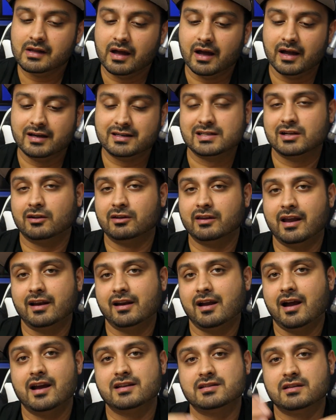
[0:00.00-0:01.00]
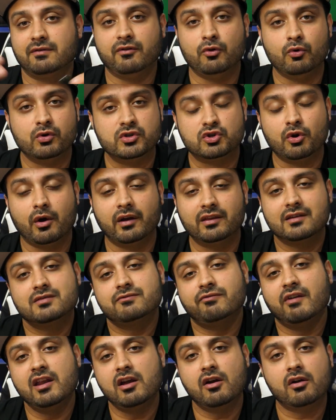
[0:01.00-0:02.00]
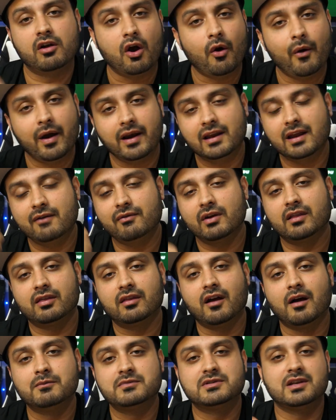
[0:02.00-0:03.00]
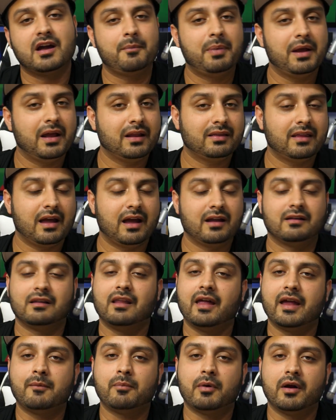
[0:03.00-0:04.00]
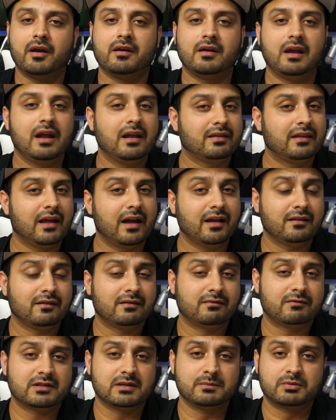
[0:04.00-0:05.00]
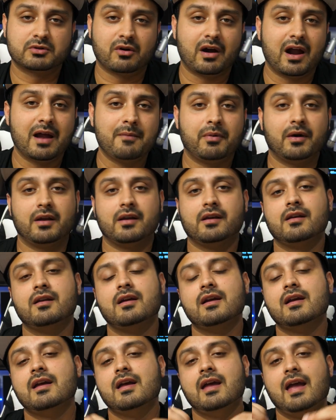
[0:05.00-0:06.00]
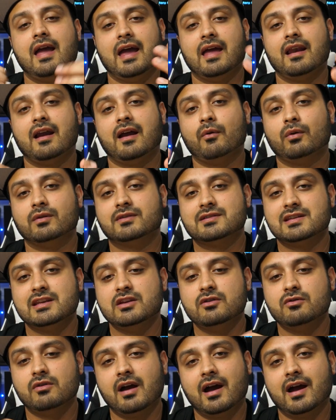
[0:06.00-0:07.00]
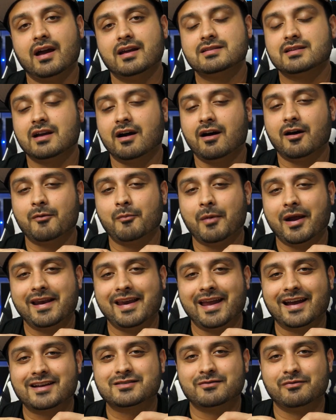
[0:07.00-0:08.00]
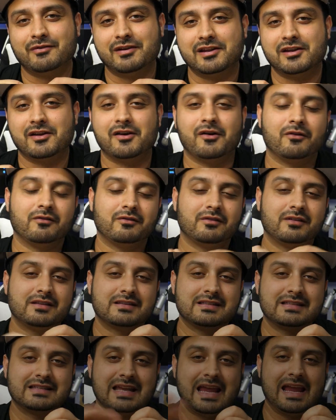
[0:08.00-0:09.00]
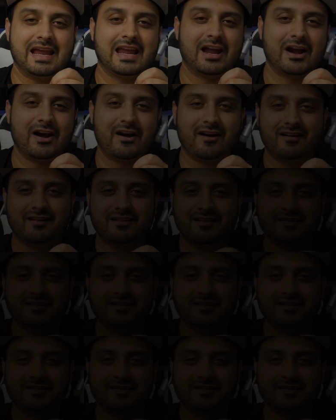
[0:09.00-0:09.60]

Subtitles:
Until then, guys, if you enjoyed this video, go ahead and give it a thumbs up, hit that like button, hit that subscribe button, and I will see you guys on my next video. Take care.